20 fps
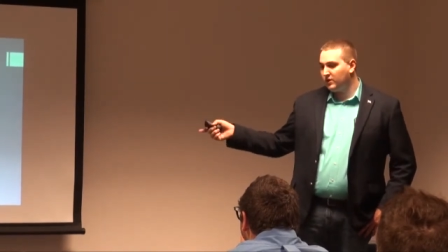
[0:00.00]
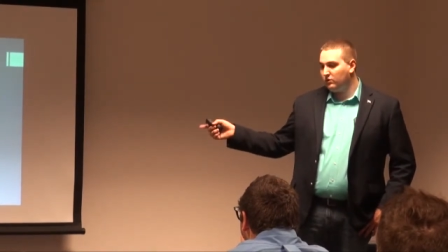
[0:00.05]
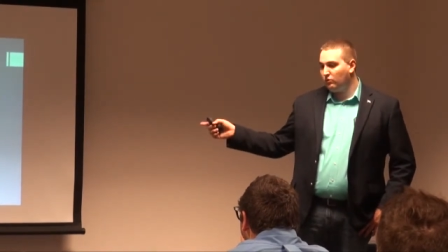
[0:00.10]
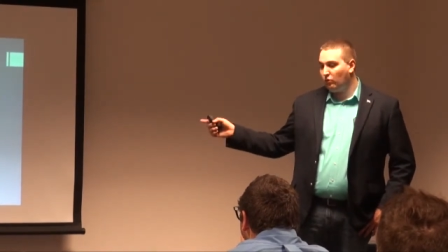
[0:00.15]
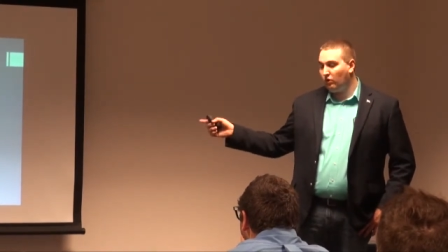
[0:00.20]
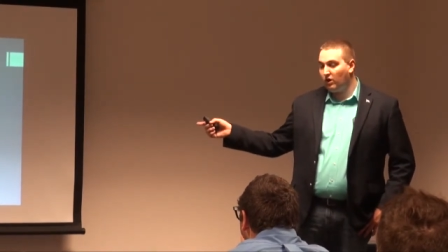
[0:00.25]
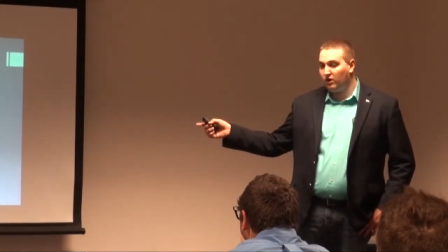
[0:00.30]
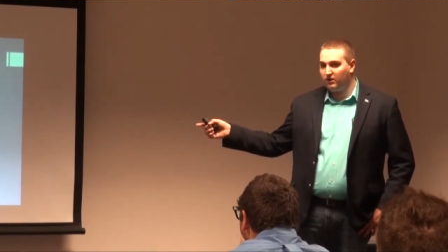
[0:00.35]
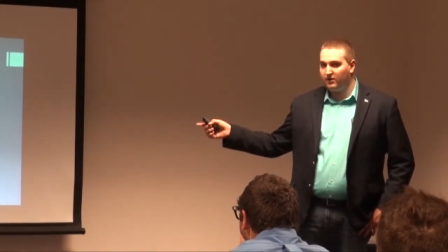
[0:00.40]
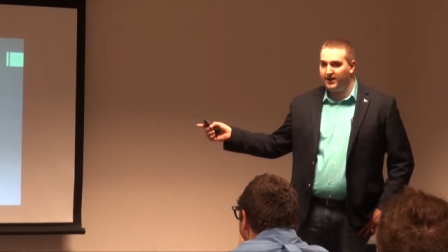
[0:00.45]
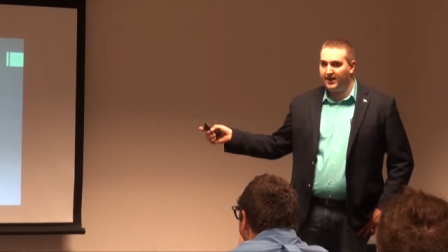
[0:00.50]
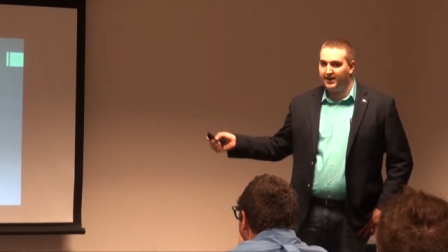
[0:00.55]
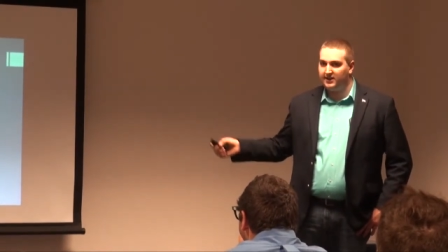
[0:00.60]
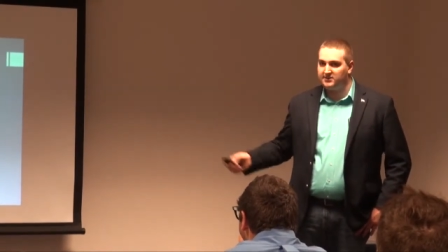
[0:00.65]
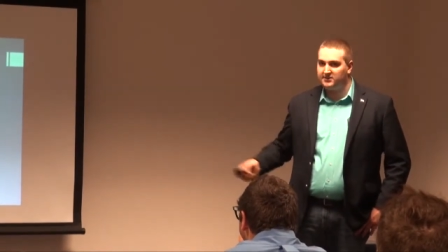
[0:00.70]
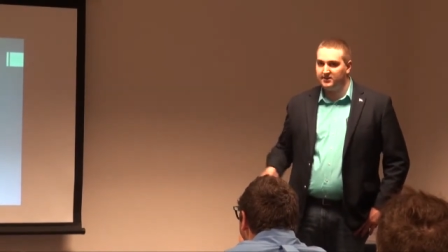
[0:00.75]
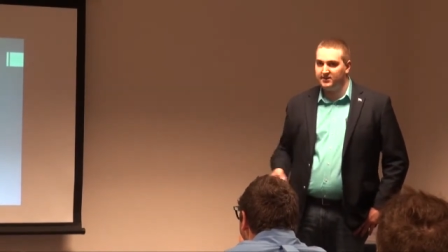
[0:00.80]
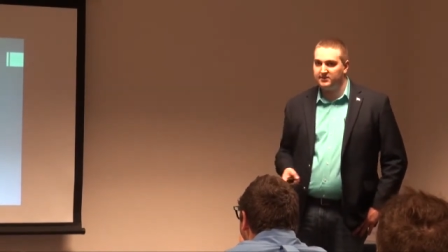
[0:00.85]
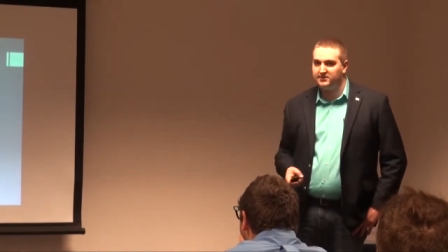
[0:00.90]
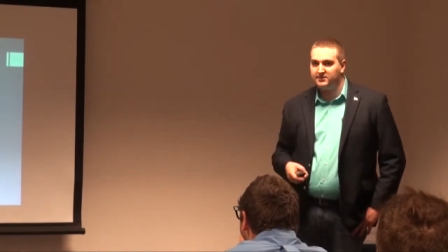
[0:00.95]
water
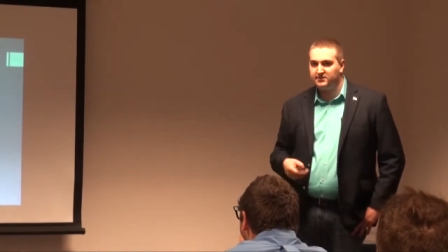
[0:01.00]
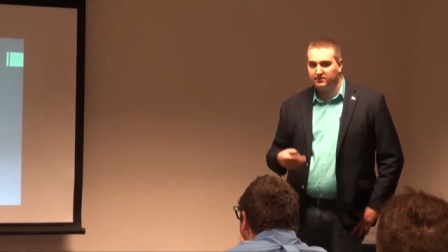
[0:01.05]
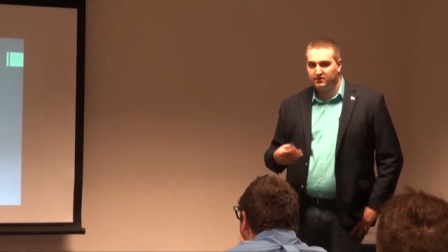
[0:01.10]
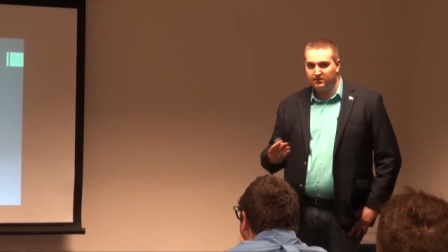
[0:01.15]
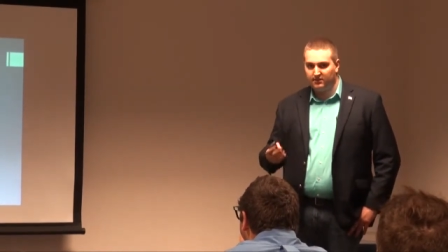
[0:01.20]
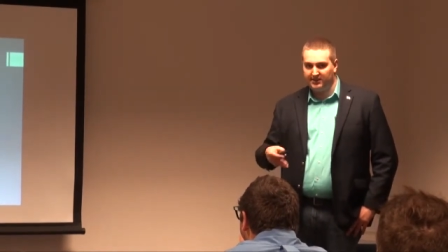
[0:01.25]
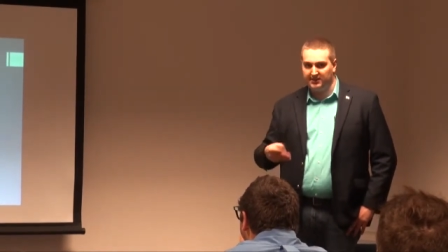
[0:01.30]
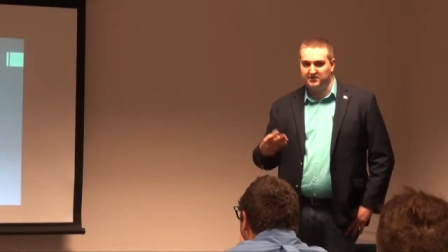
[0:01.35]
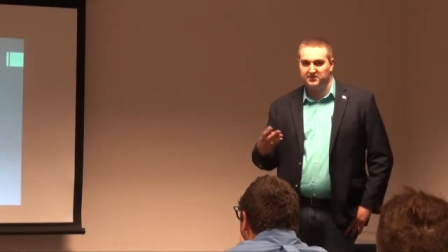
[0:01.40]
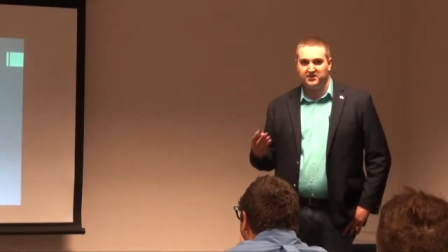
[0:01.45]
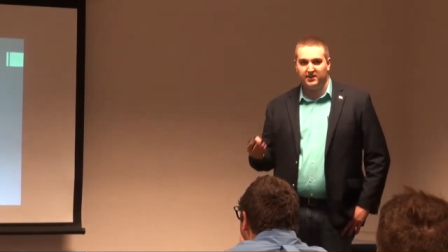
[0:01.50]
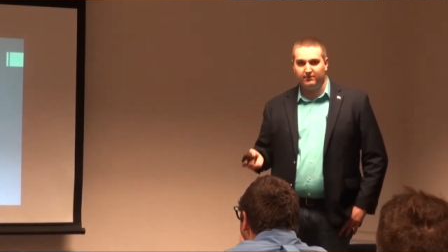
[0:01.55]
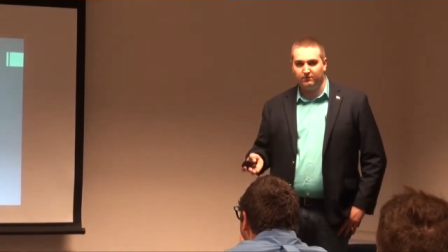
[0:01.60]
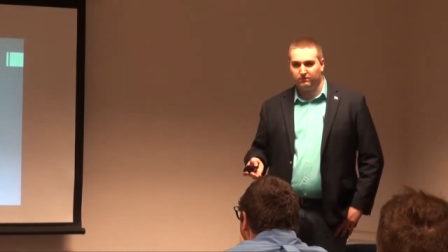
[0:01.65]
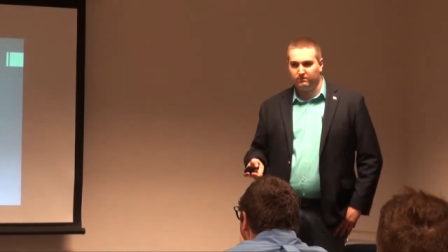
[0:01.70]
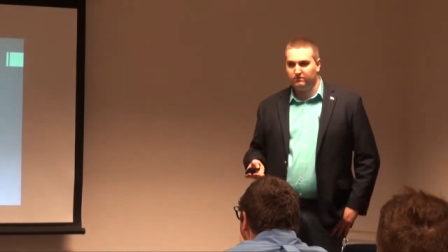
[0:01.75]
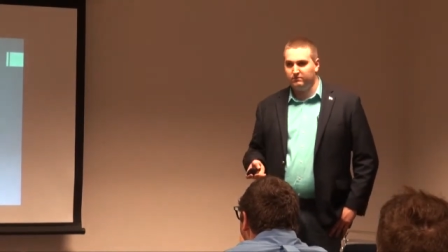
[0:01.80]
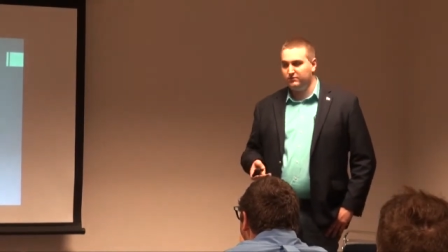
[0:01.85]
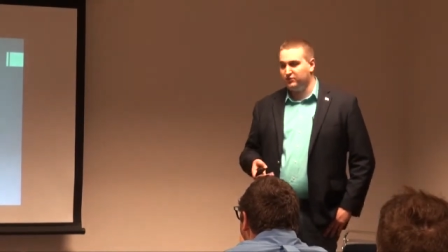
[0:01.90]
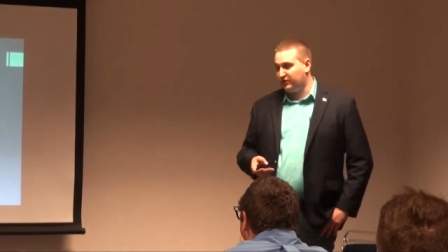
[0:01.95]
access, clean, safe
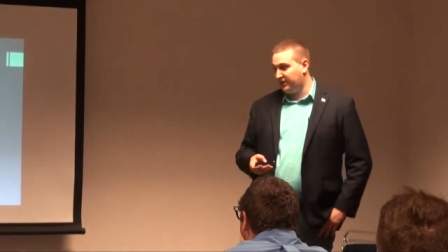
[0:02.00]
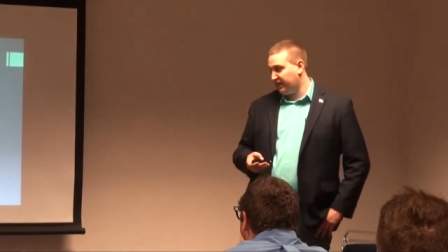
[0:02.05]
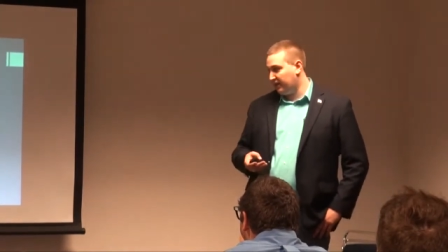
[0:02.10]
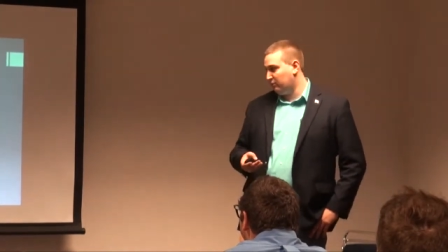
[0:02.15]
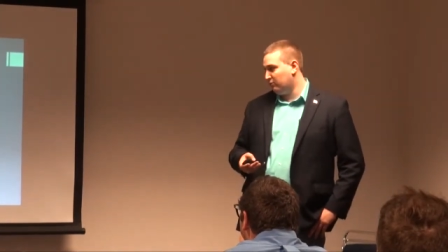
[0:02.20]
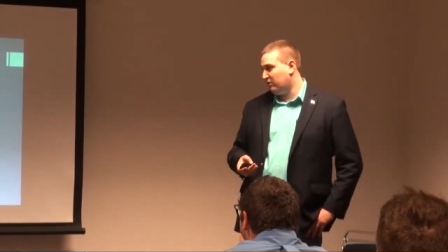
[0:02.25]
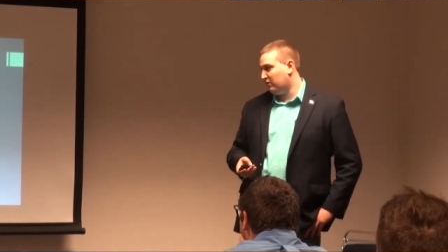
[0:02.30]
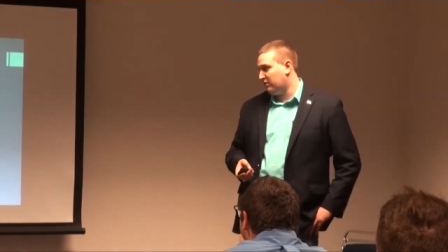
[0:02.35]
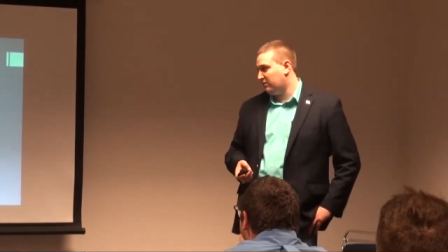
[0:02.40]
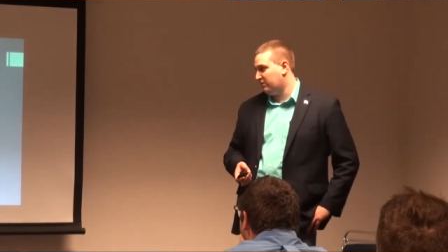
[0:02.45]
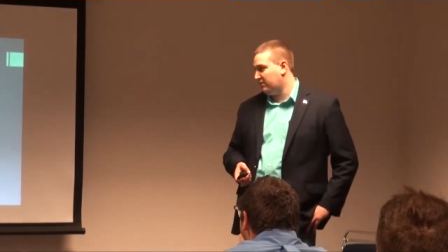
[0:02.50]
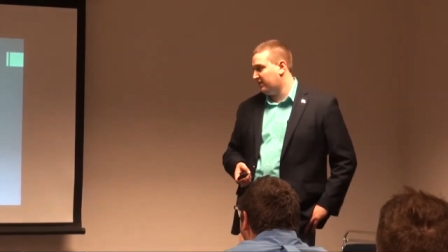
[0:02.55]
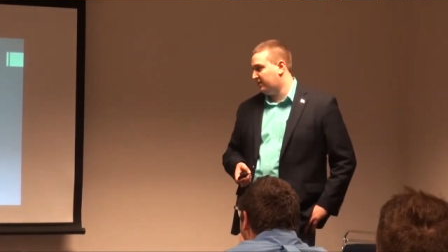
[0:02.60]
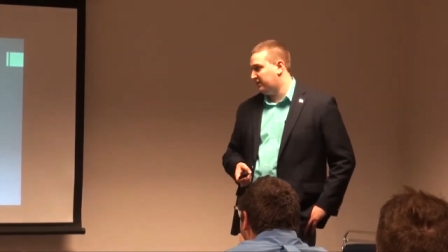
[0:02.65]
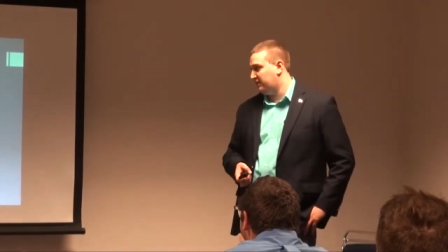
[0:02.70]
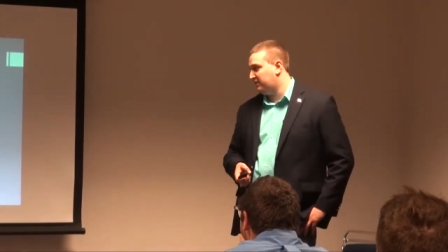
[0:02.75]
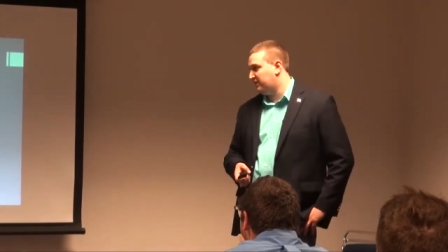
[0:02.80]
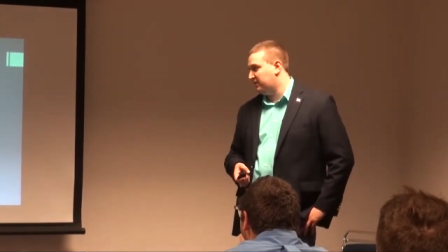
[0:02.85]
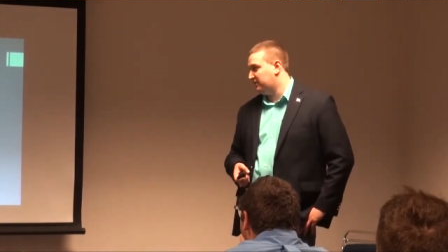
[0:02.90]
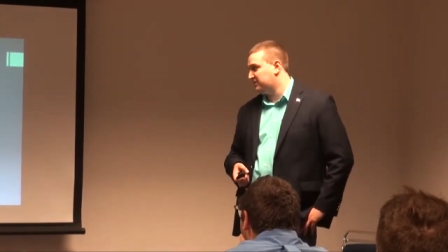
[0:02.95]
drinking water,
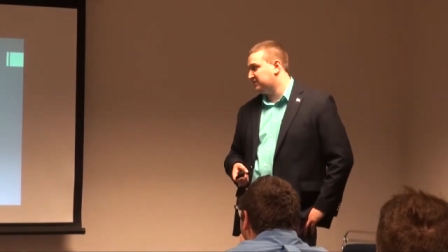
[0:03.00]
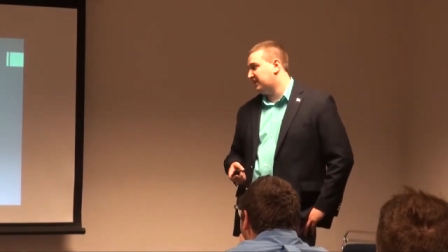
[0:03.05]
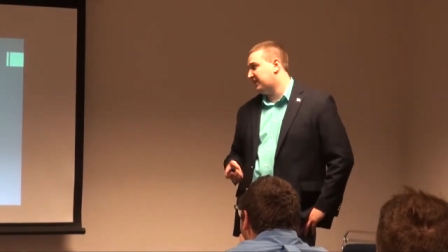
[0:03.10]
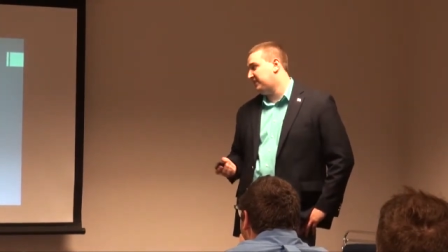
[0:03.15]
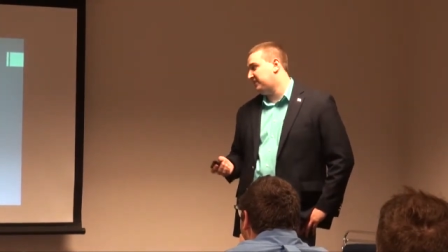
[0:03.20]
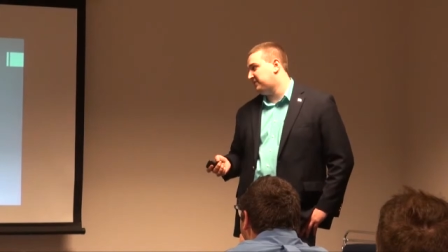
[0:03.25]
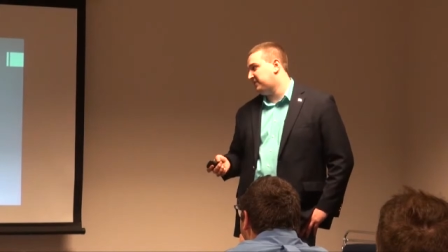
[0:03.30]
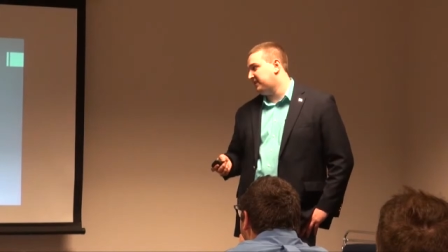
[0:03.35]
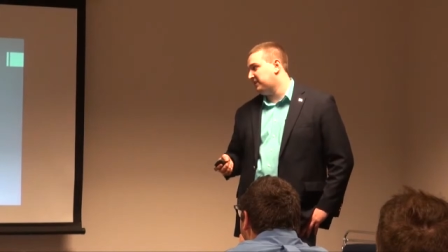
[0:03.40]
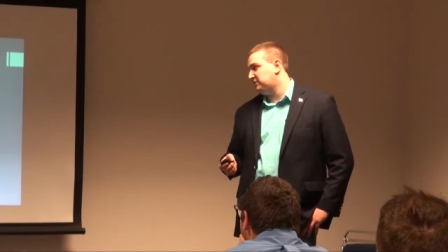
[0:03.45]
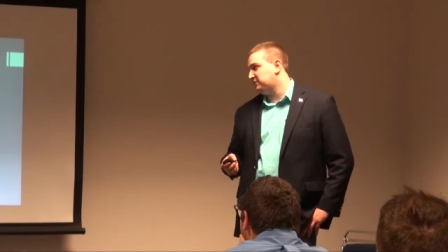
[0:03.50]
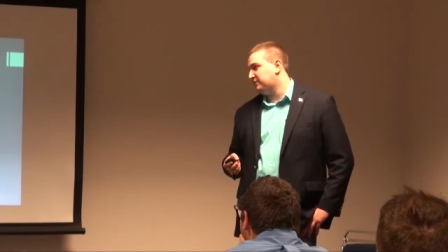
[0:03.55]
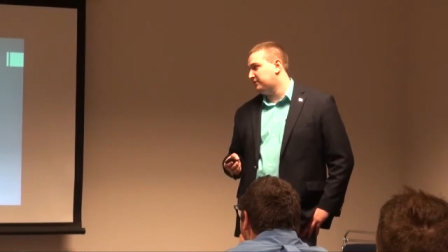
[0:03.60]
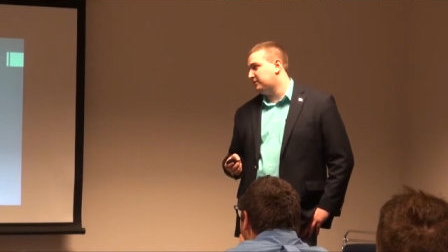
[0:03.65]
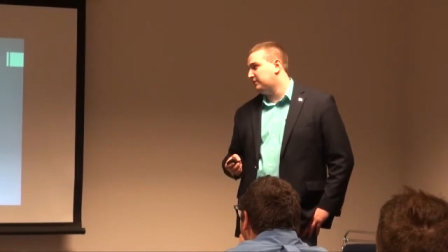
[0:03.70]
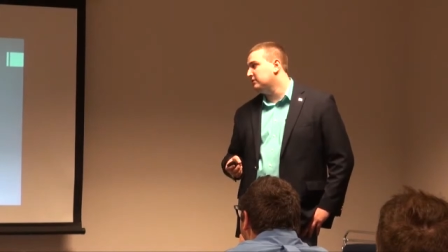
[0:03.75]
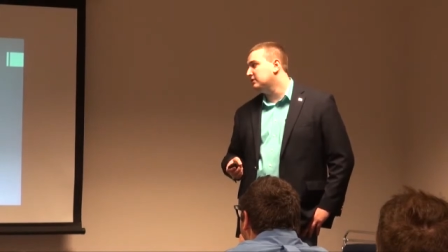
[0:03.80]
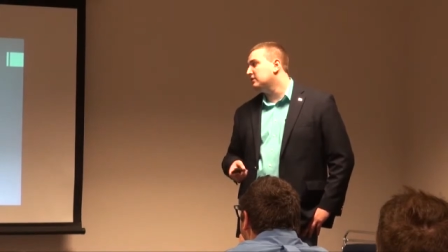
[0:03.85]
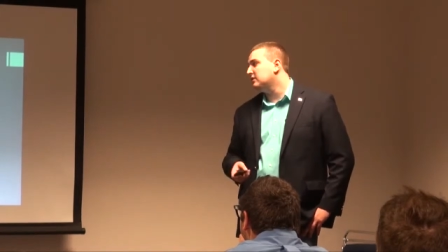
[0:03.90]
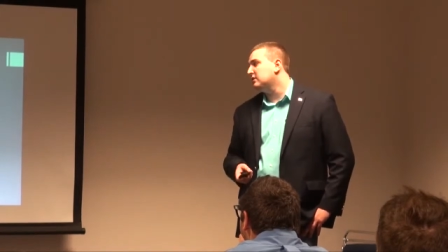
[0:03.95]
and uh,
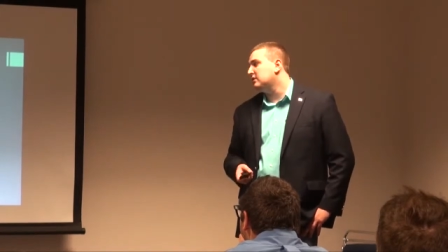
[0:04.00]
sanitation.